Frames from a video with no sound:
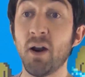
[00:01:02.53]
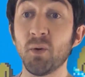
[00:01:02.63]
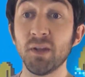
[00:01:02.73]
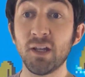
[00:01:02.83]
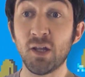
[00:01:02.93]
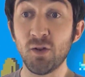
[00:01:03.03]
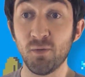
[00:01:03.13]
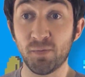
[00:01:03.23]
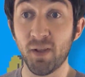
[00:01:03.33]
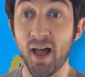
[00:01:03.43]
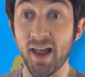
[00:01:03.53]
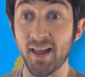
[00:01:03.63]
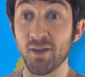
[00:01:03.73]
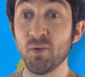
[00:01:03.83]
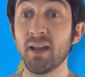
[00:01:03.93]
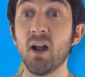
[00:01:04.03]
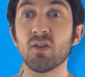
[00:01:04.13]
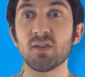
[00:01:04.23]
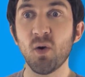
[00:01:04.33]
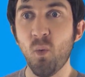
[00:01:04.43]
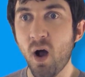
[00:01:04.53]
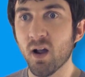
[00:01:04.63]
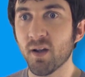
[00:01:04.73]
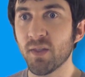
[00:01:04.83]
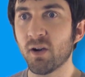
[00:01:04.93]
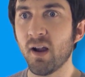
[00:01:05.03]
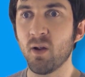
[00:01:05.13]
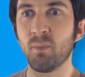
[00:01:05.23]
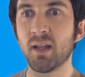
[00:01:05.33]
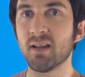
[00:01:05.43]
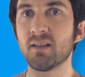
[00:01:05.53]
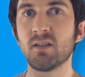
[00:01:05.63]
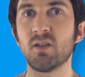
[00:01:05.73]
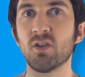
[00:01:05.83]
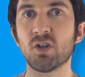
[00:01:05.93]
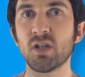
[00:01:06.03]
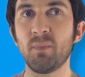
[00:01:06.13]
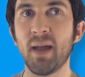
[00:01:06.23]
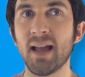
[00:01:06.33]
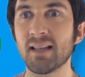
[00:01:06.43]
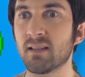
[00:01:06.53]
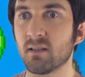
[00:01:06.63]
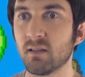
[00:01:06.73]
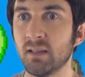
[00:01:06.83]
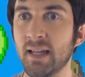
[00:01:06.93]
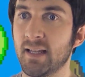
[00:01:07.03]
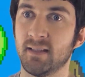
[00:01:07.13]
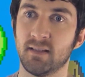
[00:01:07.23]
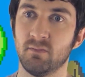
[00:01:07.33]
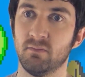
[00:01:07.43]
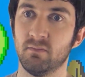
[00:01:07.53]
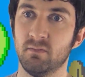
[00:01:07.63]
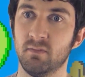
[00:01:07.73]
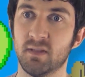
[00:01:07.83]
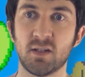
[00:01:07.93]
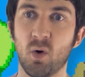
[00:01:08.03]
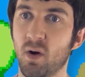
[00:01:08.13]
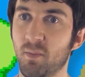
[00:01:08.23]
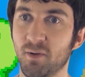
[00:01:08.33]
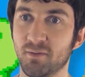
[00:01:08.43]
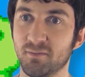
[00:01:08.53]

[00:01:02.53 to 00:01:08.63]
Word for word: Not only can you fly, you can also walk on the ground because your ship has legs. It's adorable.